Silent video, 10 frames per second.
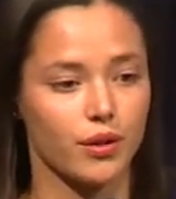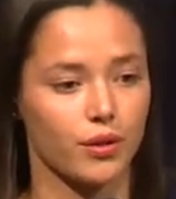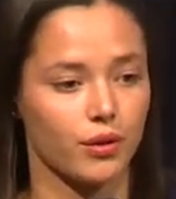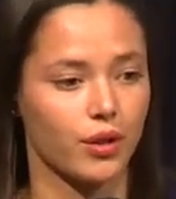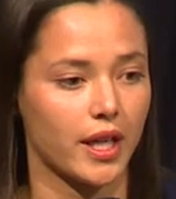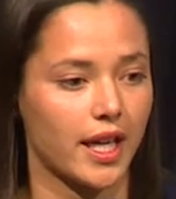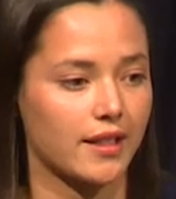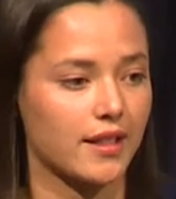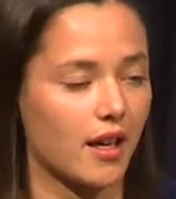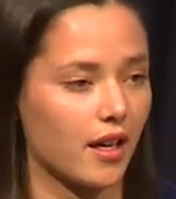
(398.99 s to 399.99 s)
who
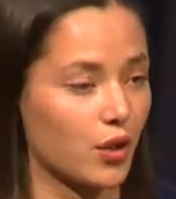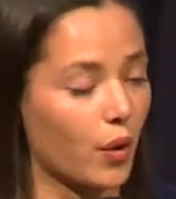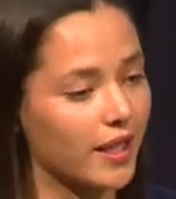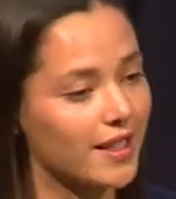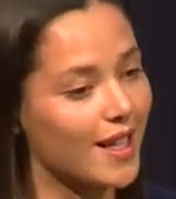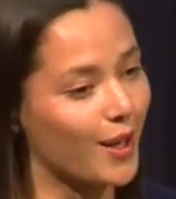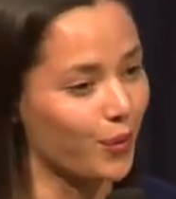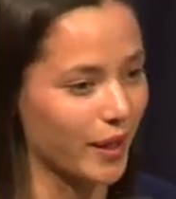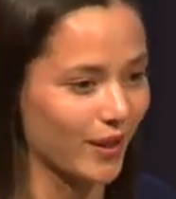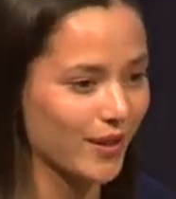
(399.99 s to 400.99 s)
creates toilets
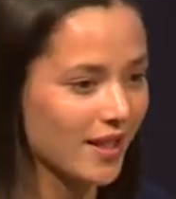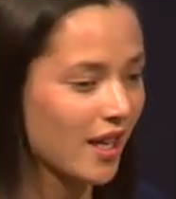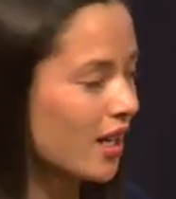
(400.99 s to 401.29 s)
on wheels